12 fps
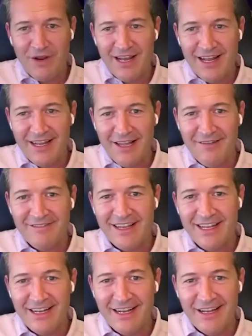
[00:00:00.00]
but I'd love to
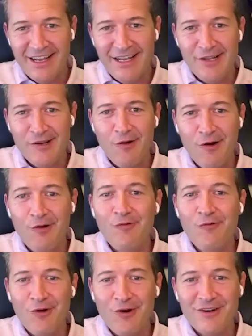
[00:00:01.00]
get it in your
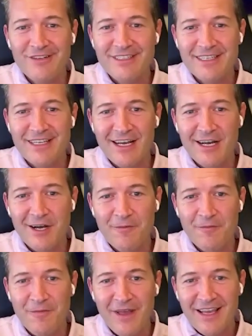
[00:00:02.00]
own words.
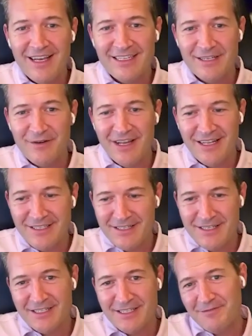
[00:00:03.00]
Because it's
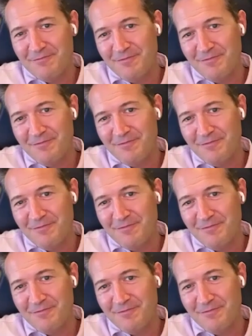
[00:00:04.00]
just,